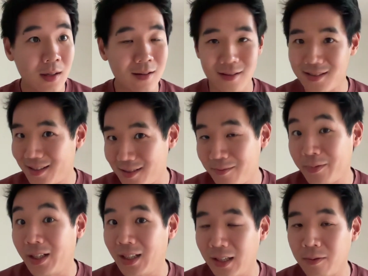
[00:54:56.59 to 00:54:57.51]
because that's
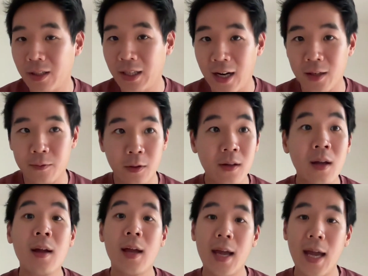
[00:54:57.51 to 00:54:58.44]
really, really hard work.
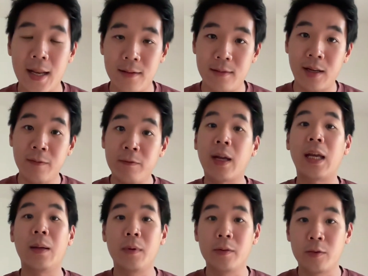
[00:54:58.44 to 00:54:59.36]
And if we're
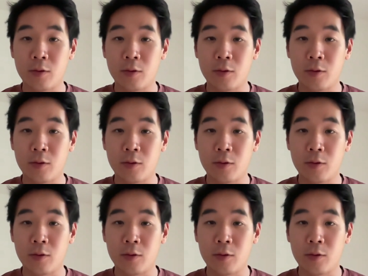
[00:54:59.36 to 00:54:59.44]
able to